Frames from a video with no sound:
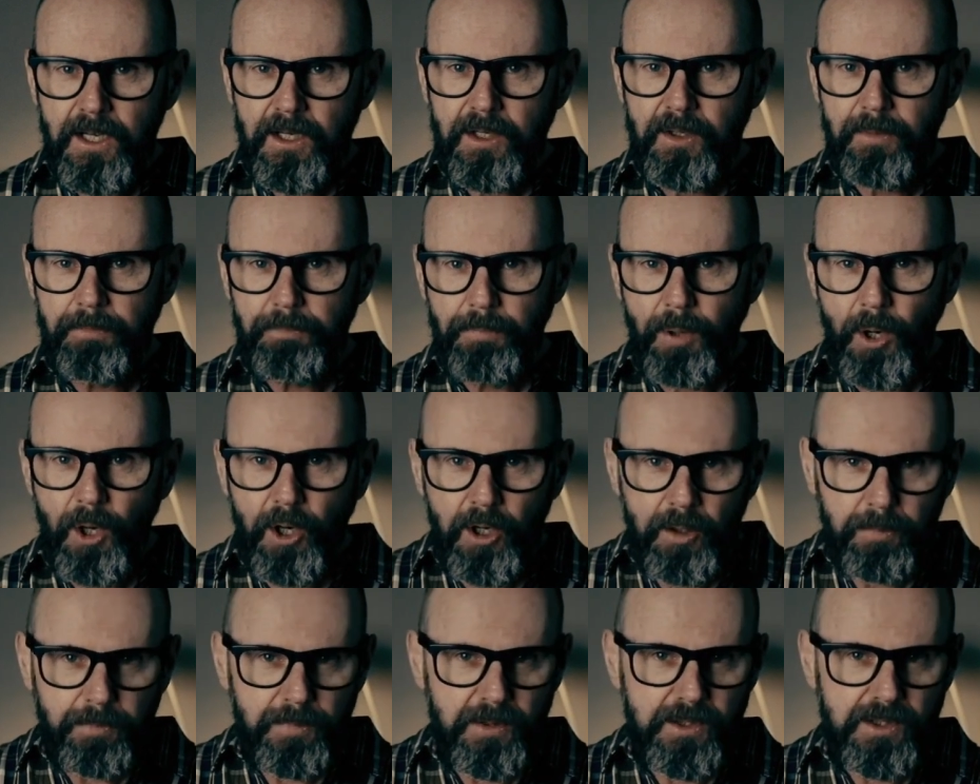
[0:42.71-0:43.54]
the
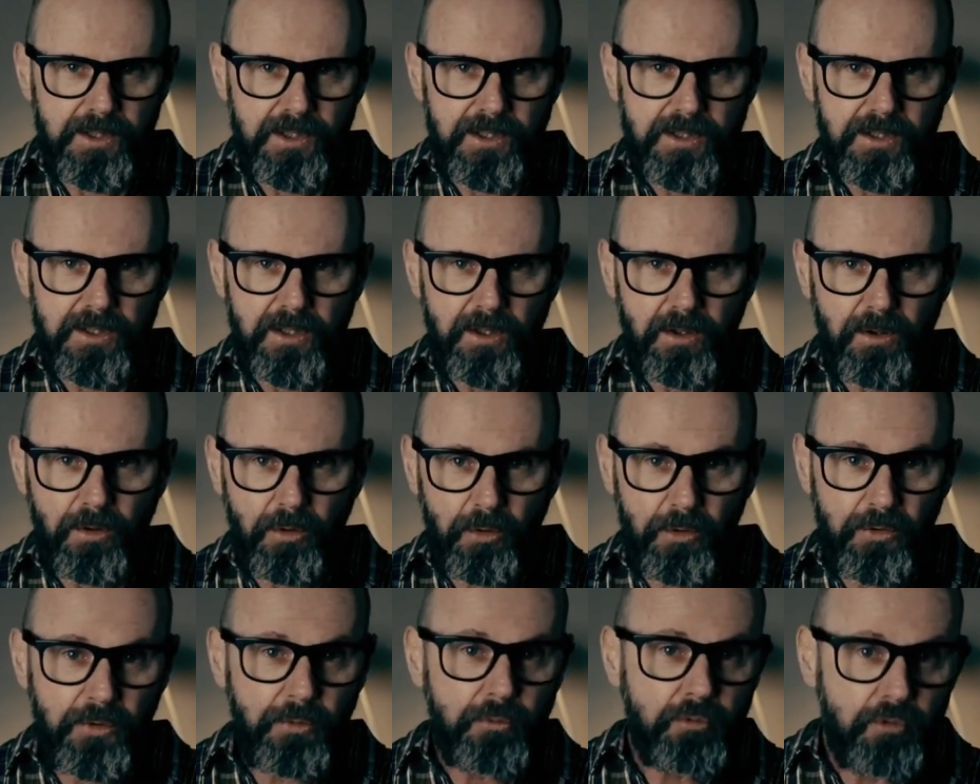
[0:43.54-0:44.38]
purpose
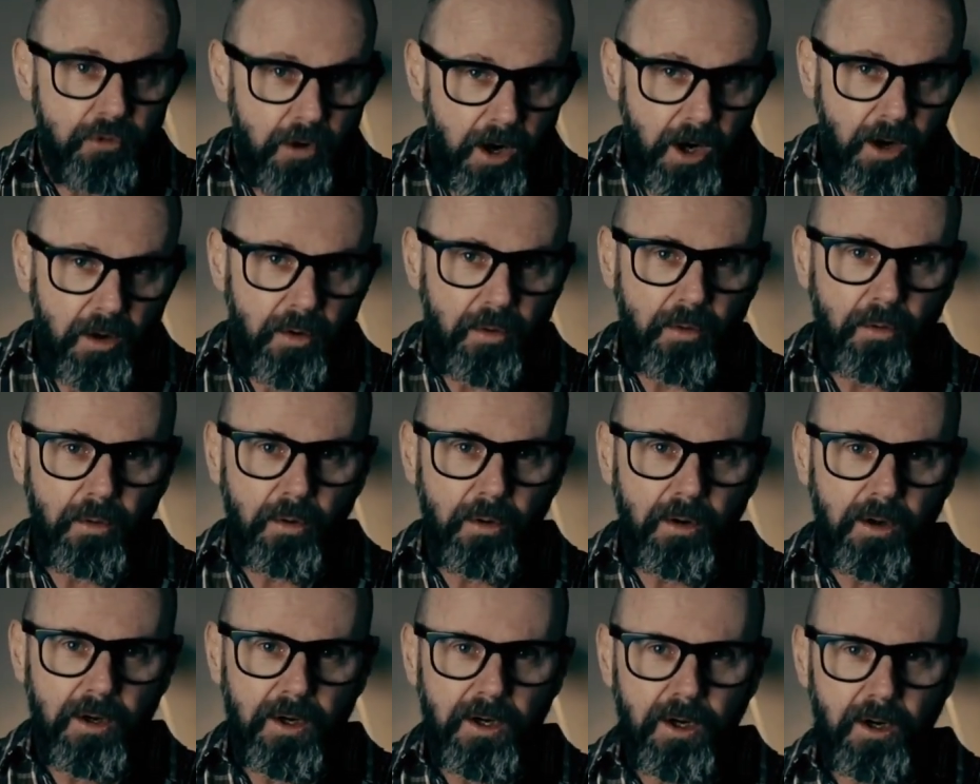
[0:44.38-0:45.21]
or the
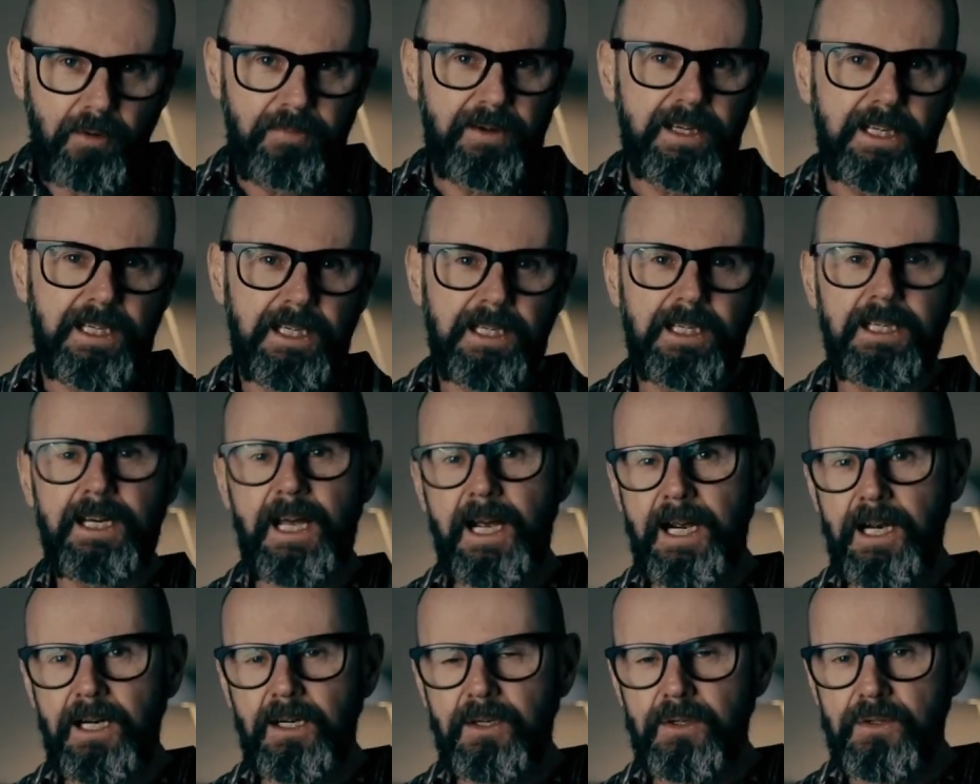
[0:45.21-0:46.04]
role of any
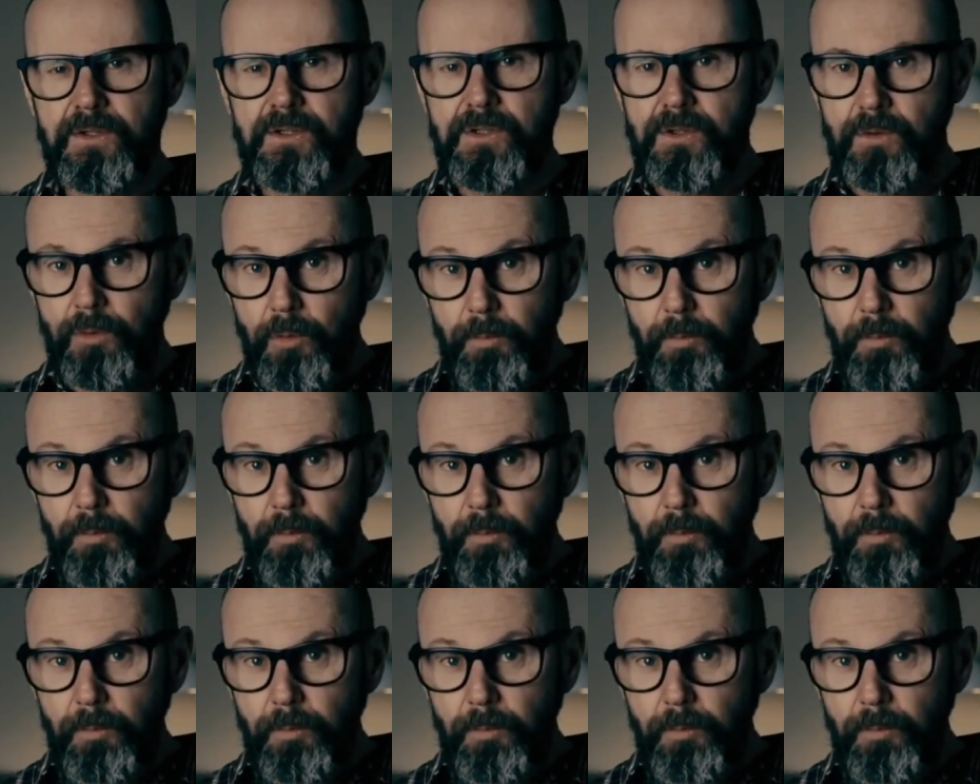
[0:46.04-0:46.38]
nouns,